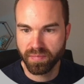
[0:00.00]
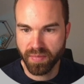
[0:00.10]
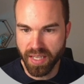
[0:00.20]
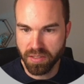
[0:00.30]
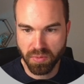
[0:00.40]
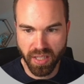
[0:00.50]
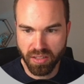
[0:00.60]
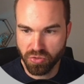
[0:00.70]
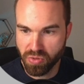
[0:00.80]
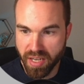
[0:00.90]
Next, we got a
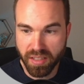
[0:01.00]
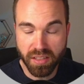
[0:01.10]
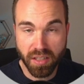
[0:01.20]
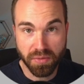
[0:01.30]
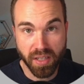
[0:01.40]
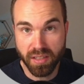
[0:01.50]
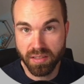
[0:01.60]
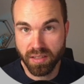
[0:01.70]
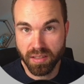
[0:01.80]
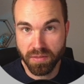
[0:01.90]
great interface
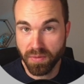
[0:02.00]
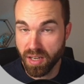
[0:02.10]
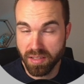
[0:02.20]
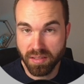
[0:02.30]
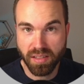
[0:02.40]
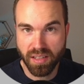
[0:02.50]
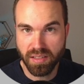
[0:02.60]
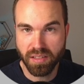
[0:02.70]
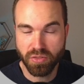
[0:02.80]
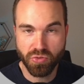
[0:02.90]
that's fast and
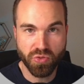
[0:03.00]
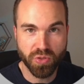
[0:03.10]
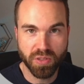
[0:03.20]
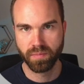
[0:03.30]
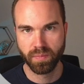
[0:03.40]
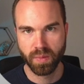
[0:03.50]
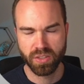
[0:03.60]
easy to use.